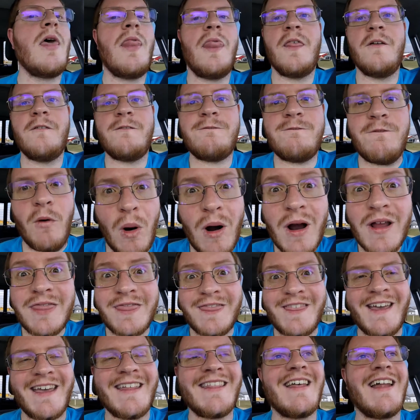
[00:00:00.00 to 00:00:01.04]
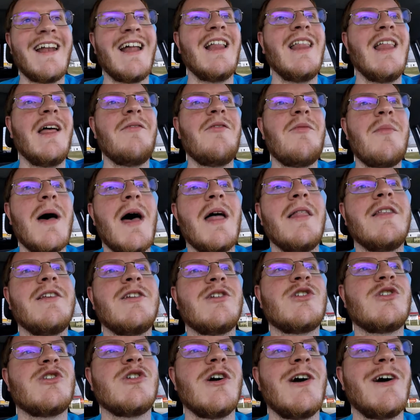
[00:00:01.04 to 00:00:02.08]
The fourth thing that I love about
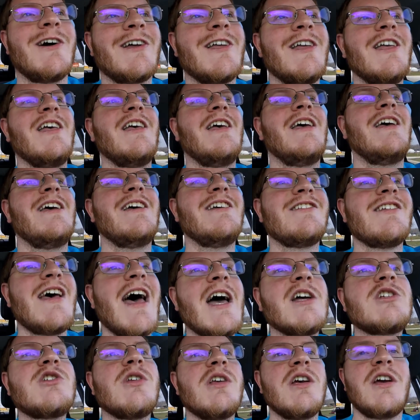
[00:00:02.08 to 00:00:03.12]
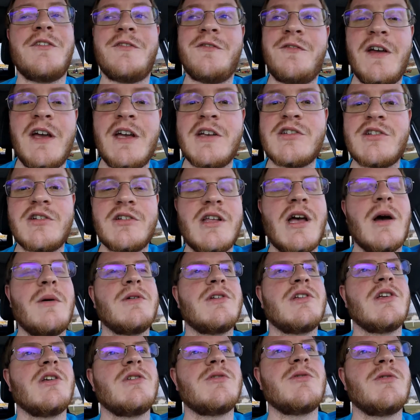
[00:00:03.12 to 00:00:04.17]
this truck is actually a feature that
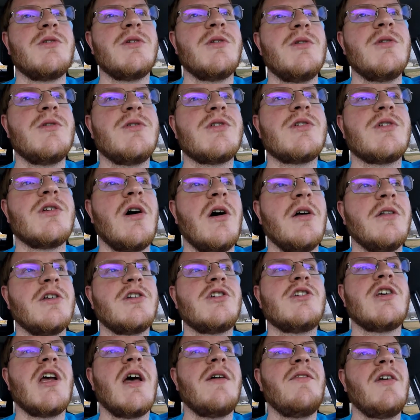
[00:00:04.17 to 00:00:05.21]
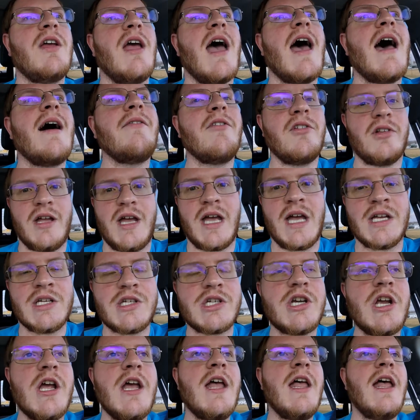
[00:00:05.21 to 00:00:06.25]
was introduced on the Chevy
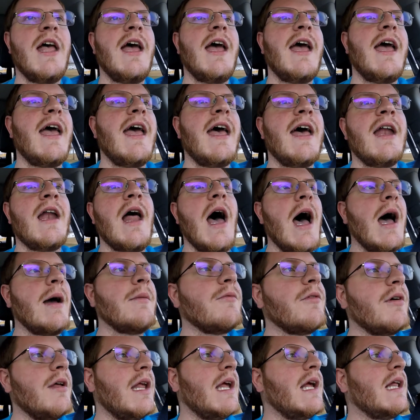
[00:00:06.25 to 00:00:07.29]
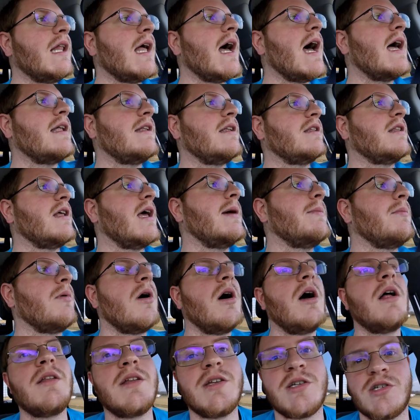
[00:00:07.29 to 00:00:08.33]
Avalanche, and I'm really glad that they
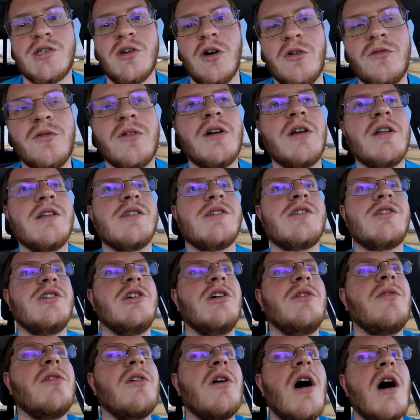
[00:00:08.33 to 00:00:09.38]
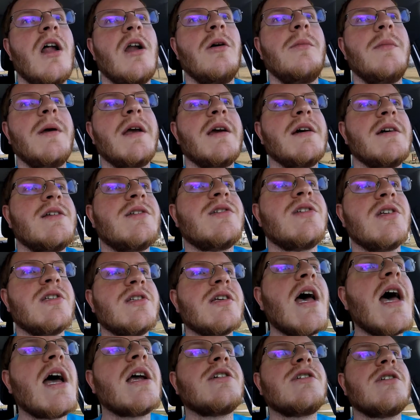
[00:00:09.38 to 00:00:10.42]
brought this over to the Silverado, because it's
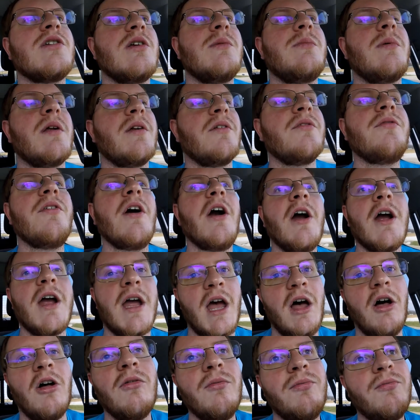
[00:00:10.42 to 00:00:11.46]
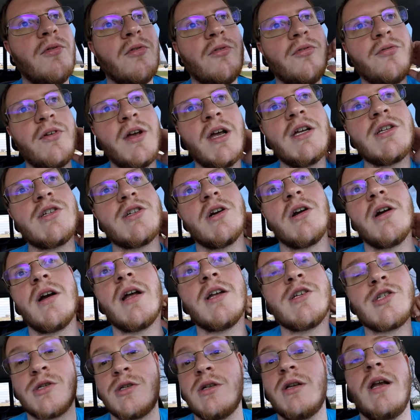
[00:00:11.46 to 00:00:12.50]
actually been a very helpful feature,
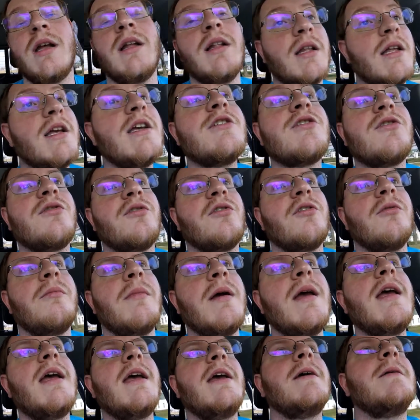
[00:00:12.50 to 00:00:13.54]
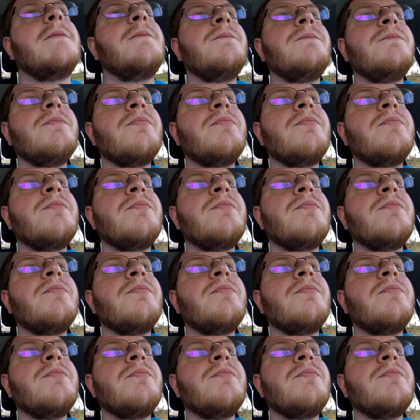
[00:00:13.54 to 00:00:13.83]
at least for me.